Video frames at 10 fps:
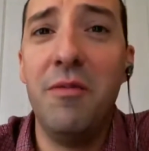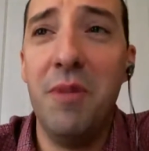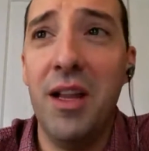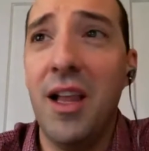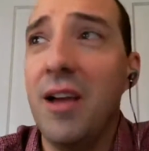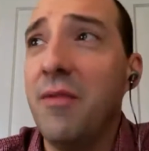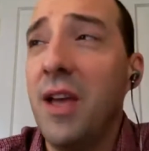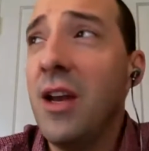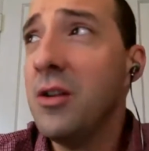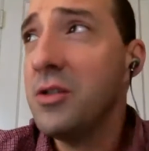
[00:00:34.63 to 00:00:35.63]
of my life.
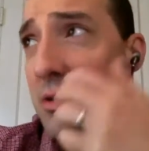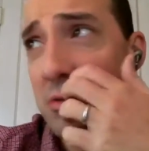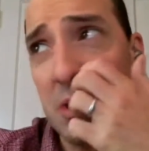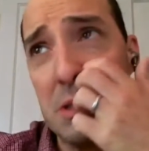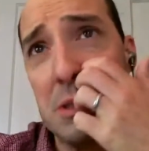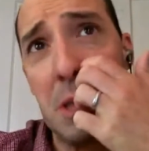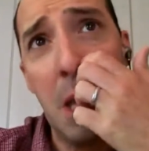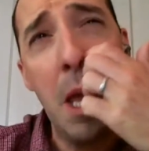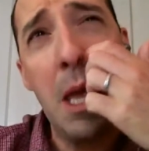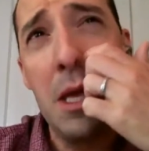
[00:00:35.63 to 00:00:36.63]
And also just,
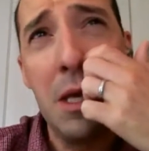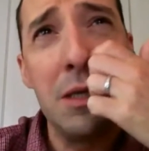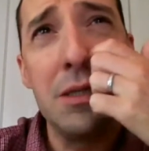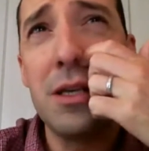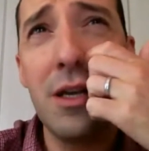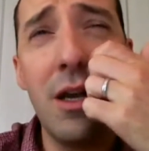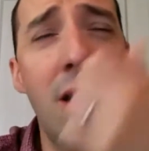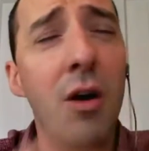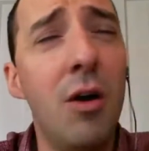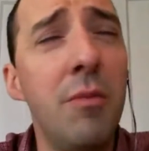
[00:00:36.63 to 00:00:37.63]

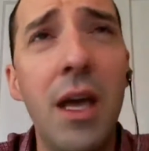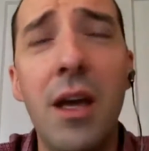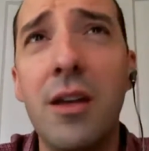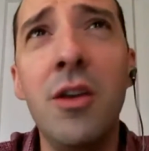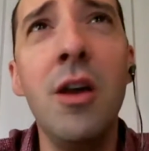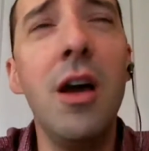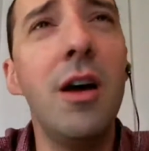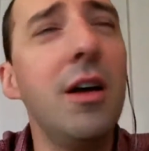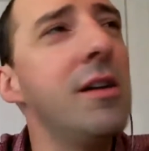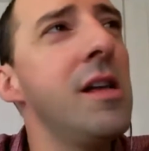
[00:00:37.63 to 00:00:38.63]
oh man, you
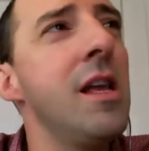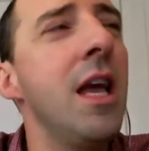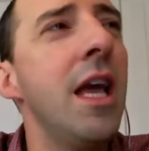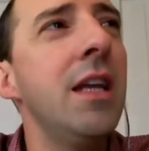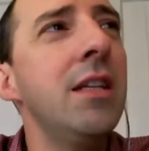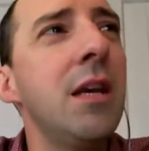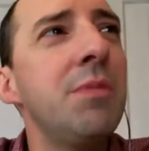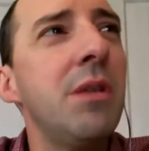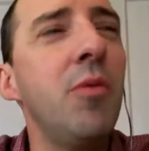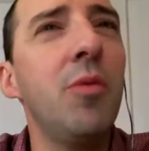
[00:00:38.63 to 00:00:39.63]
know, anytime
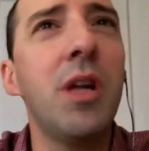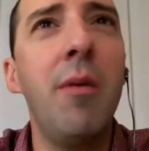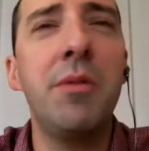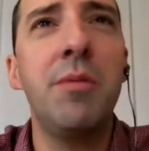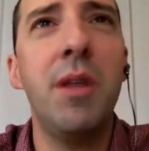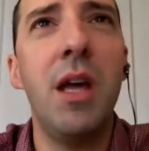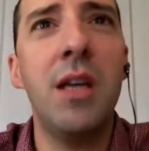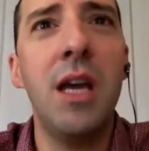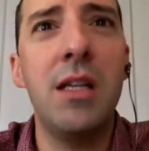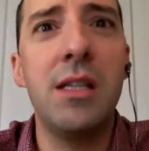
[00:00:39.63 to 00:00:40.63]
someone would come up to me that
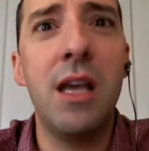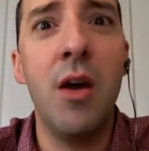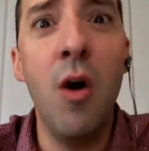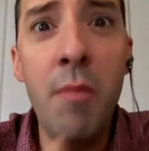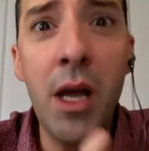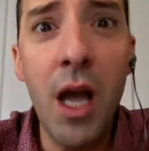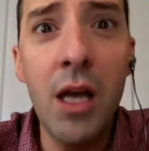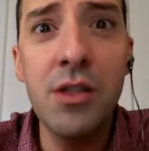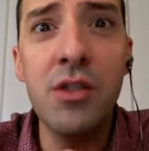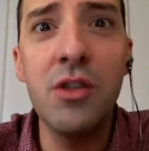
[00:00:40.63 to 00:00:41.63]
night and say, "Oh my
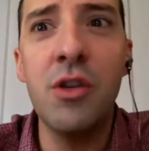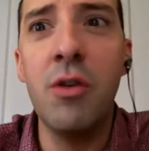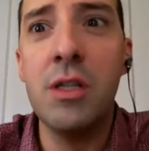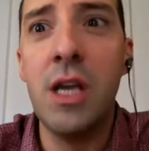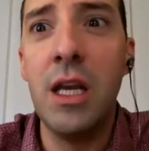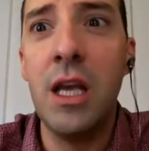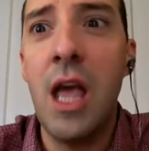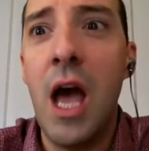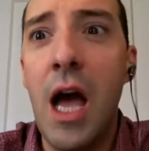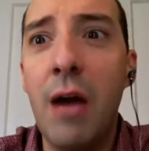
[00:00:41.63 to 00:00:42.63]
gosh, this is so exciting,"
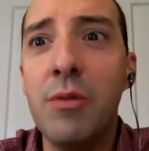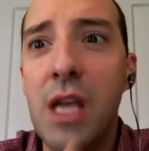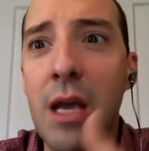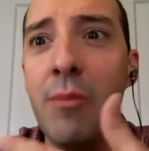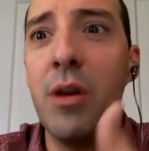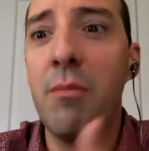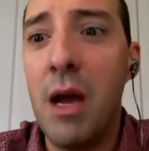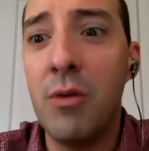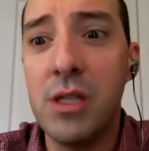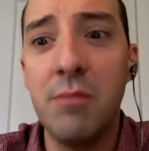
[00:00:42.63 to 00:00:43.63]
I was able to,
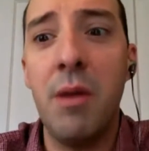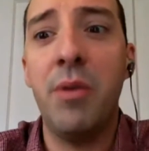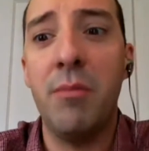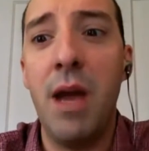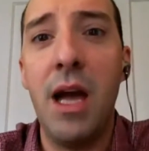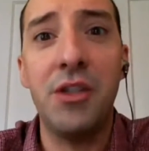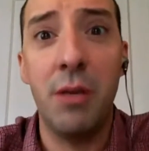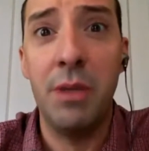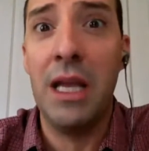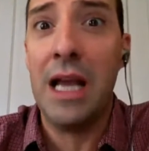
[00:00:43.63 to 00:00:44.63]
I was able to match it.
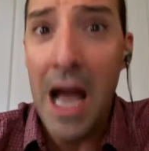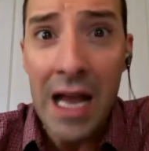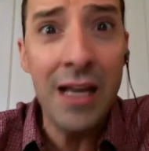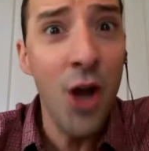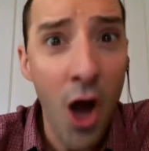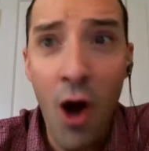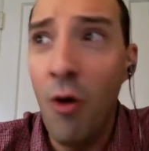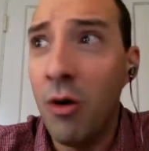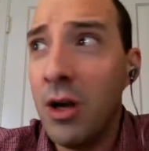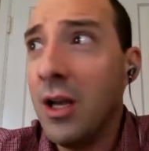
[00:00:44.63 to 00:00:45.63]
I'd be like, "I
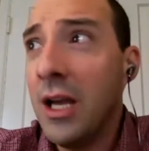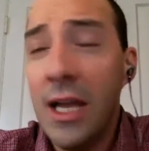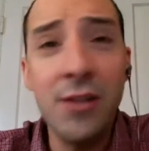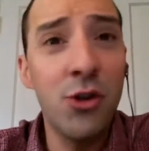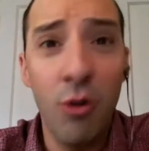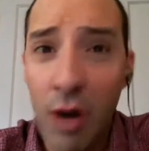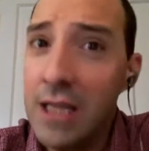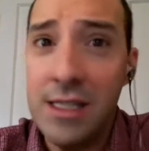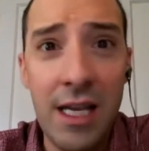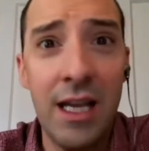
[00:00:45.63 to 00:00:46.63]
know, it's
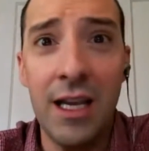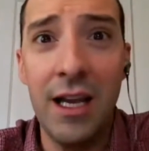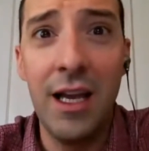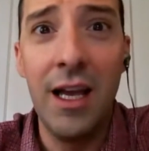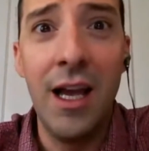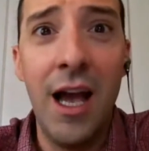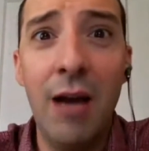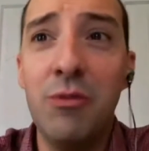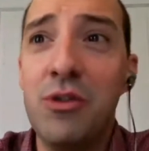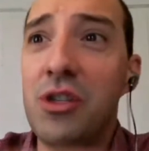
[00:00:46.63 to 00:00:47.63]
crazy." I
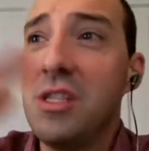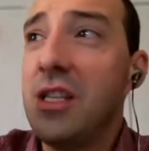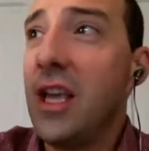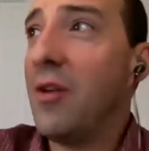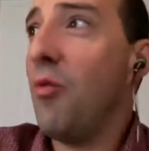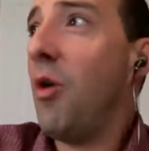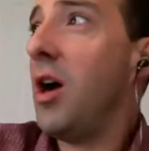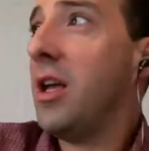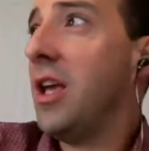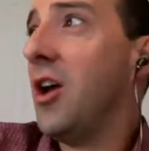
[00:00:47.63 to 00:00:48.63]
was just yeah. like
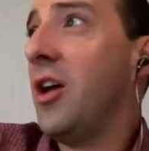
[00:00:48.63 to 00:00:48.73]
walking